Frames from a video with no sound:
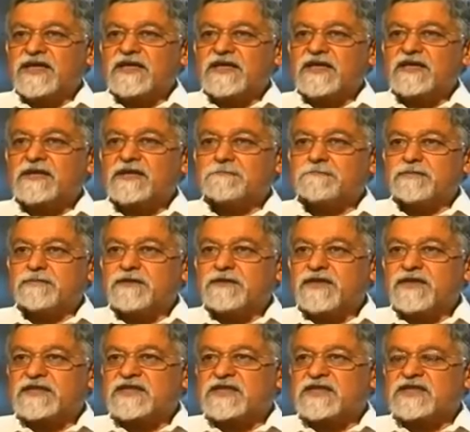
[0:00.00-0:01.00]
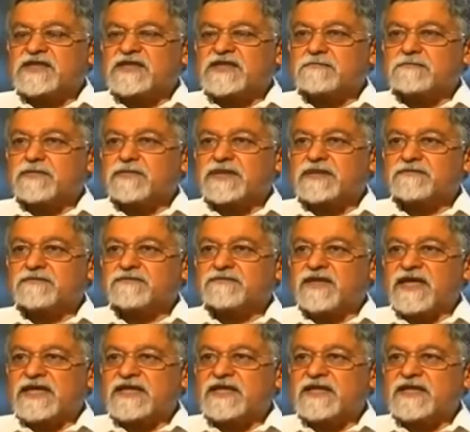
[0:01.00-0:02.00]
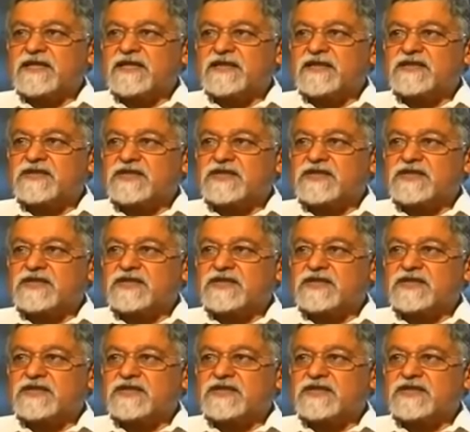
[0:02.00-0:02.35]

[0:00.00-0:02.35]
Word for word: finding the perfect system but of finding